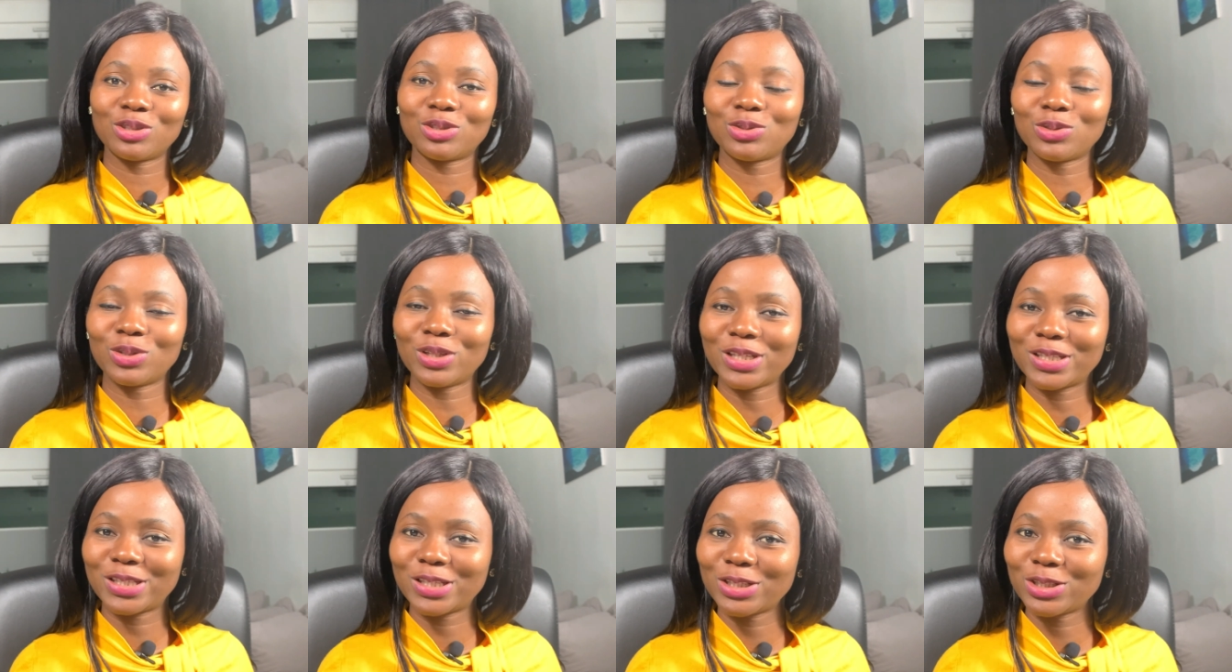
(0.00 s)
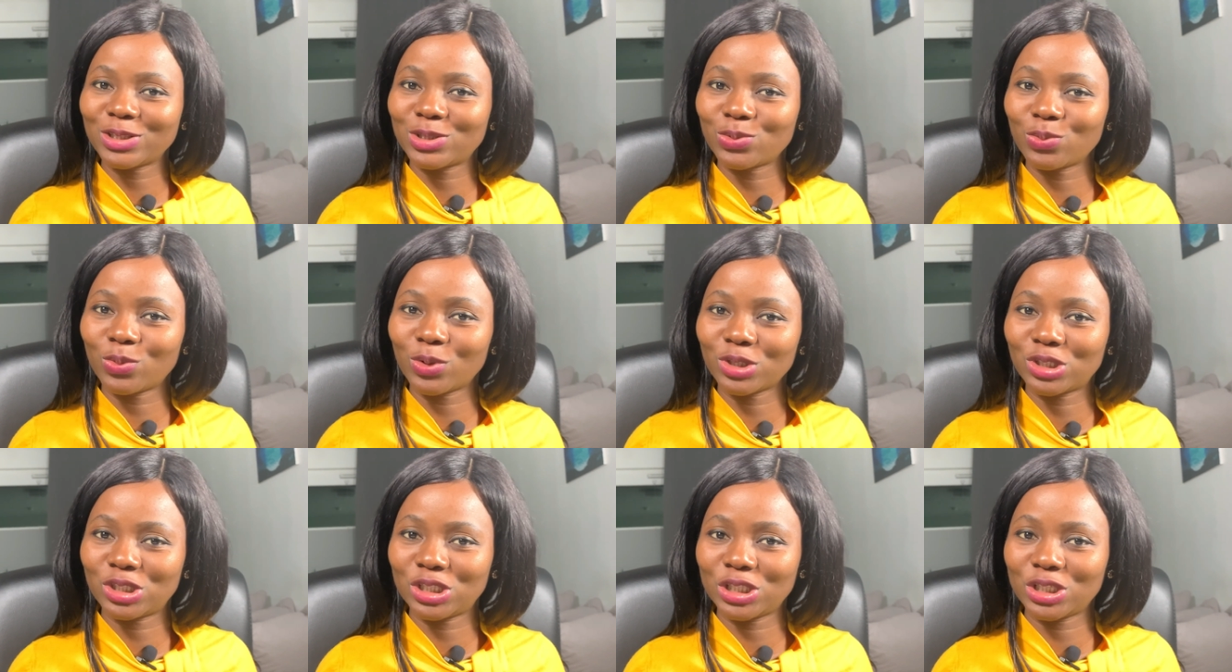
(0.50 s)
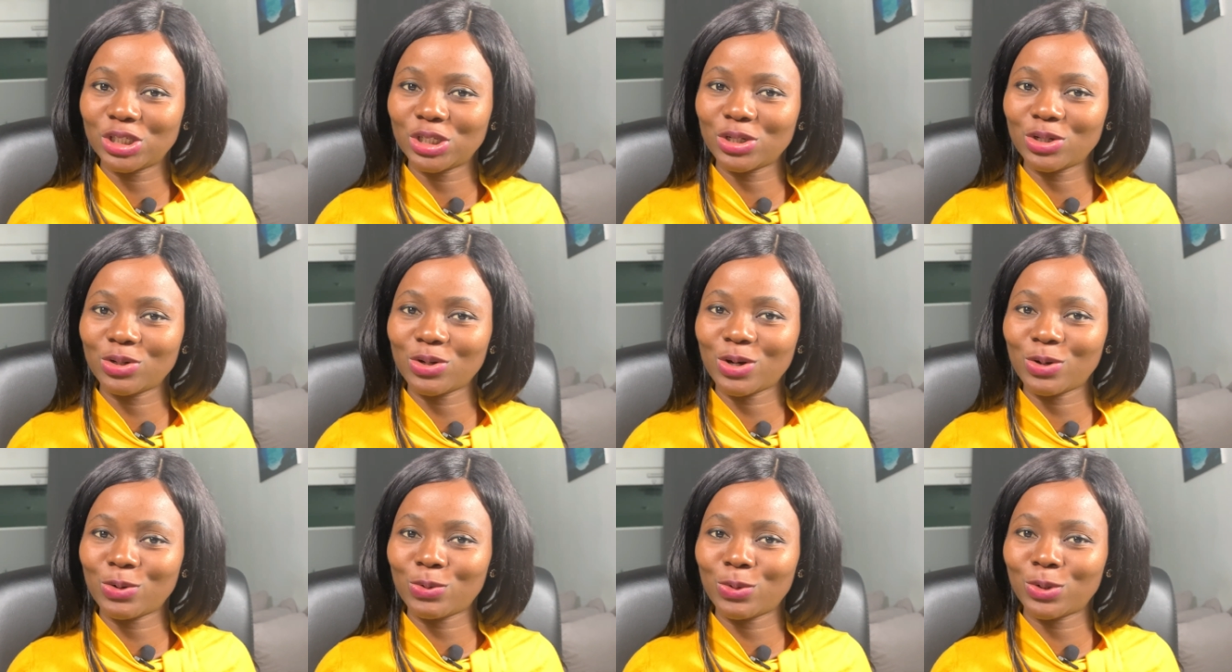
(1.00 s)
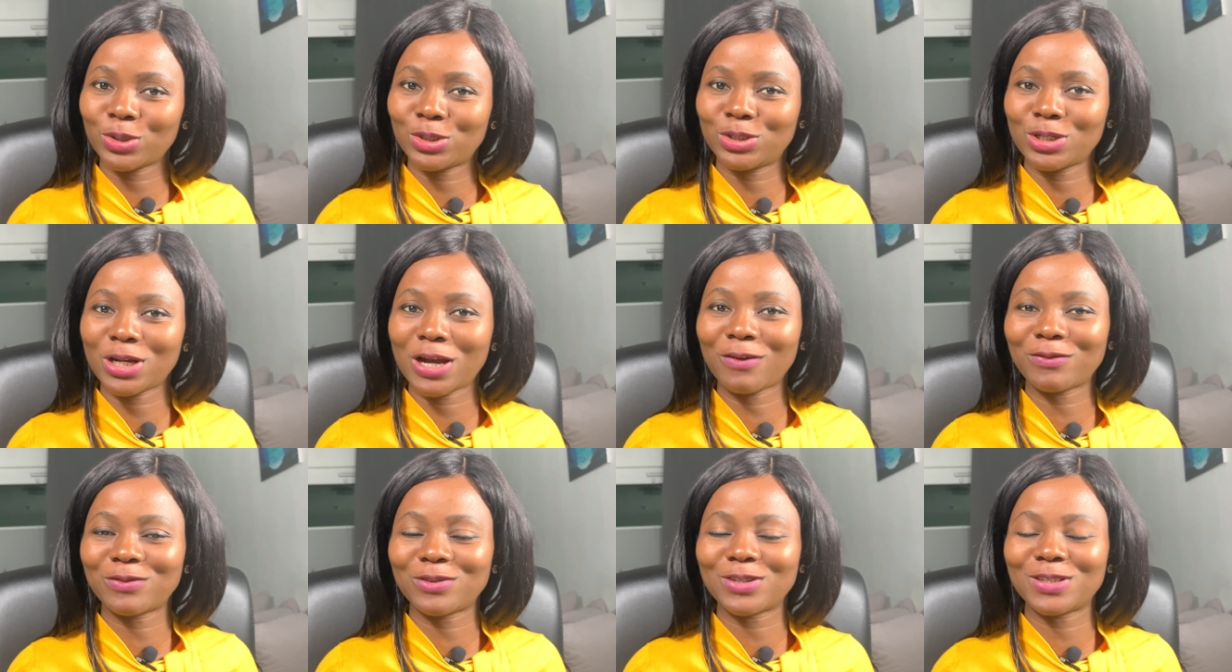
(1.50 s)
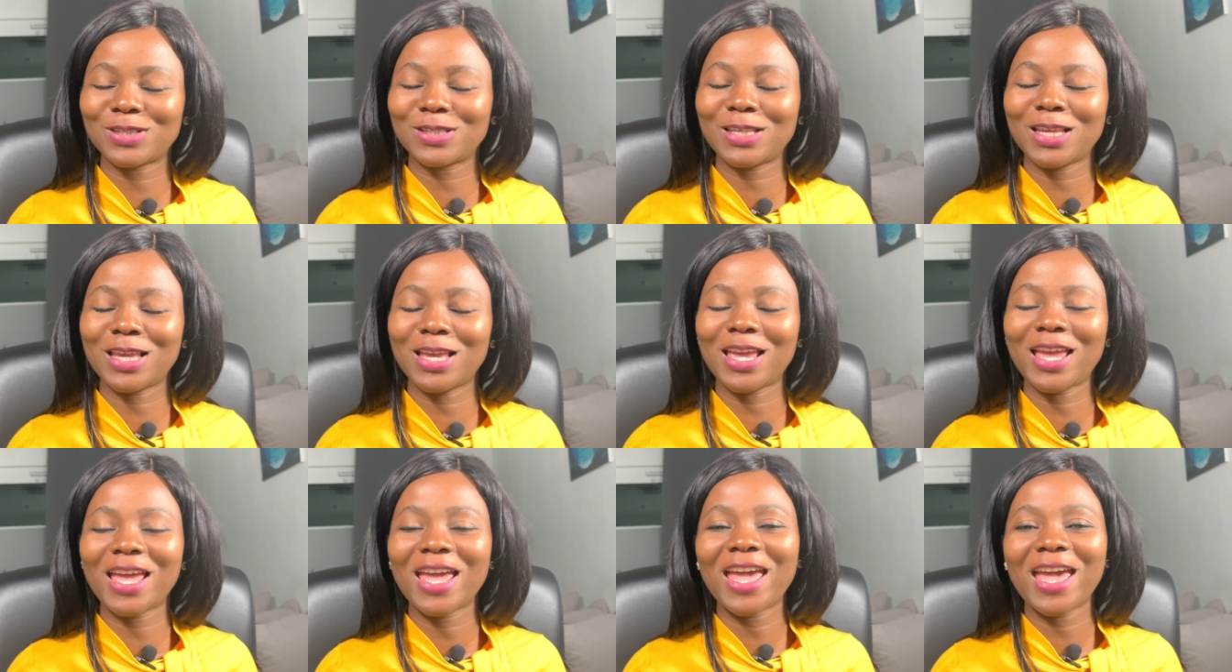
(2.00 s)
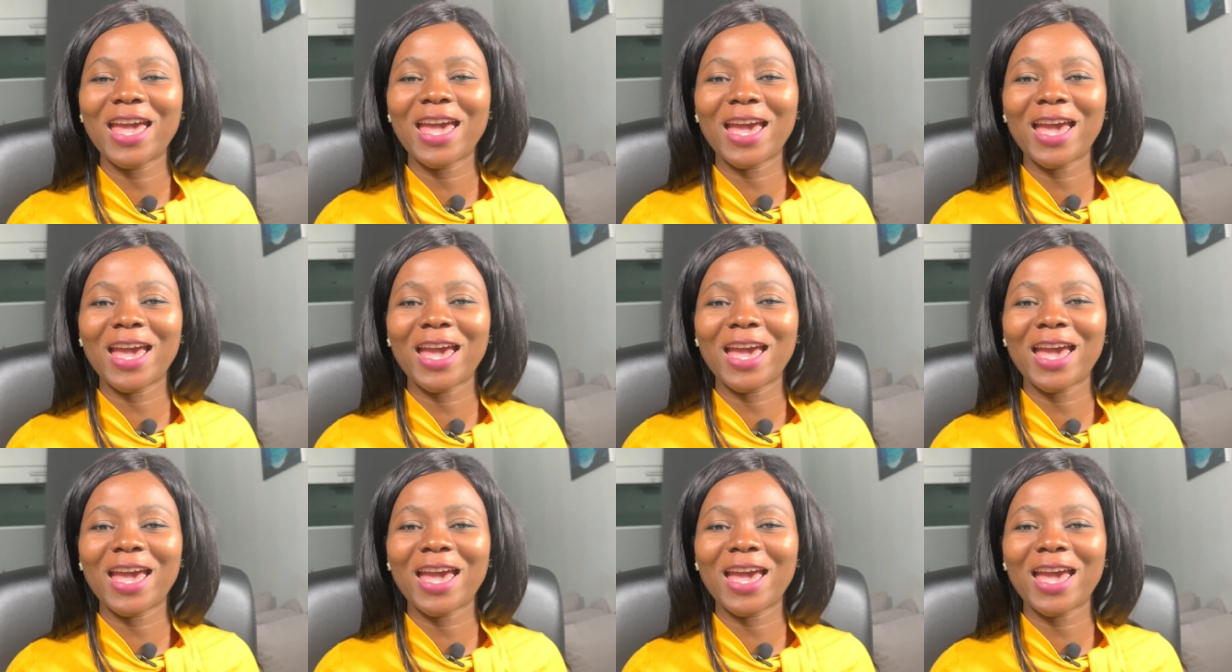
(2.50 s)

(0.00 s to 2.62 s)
listen to what you have to say.